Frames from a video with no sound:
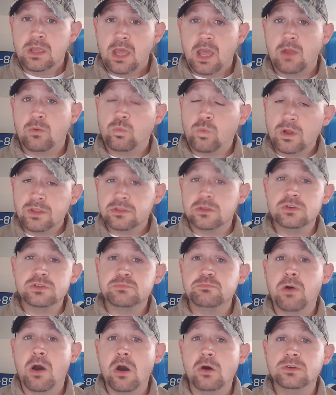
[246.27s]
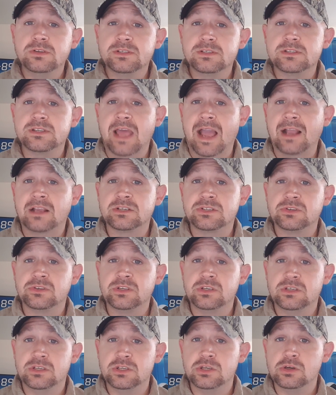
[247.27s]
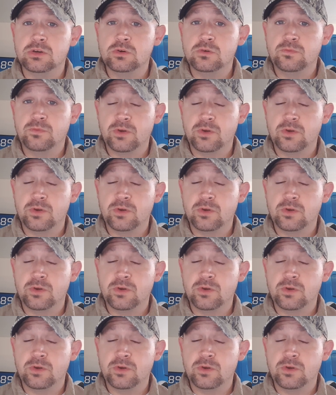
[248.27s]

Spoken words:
And what those posts actually do